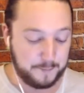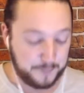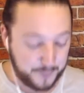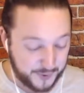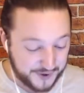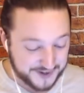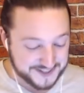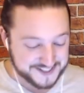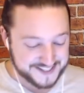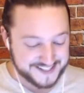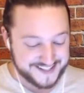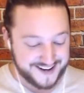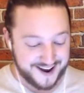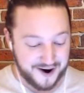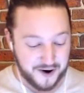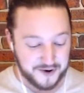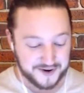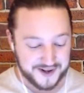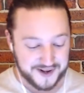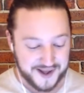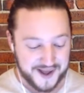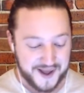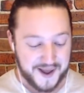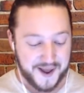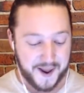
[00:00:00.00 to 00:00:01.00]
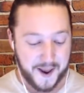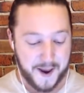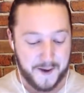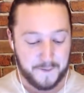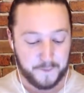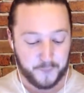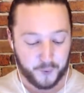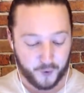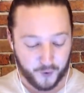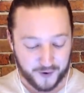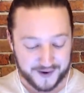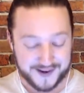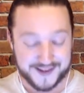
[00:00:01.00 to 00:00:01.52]
busting out a
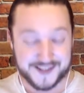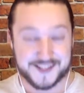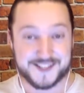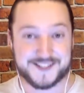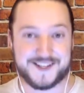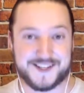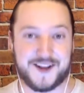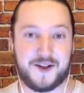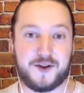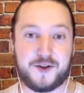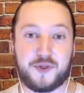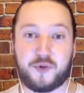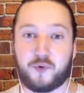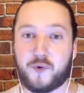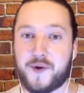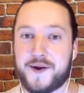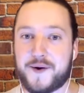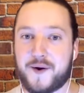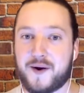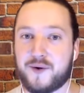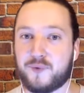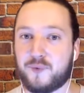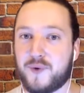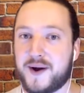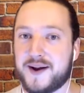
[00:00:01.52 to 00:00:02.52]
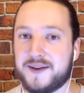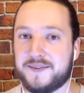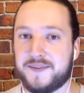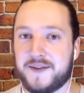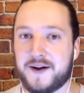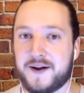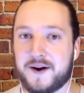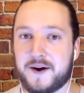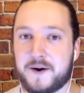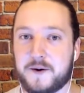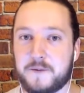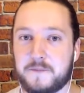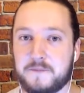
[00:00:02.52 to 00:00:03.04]
pretty solid 3 con right
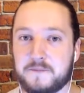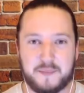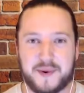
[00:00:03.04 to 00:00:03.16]
there.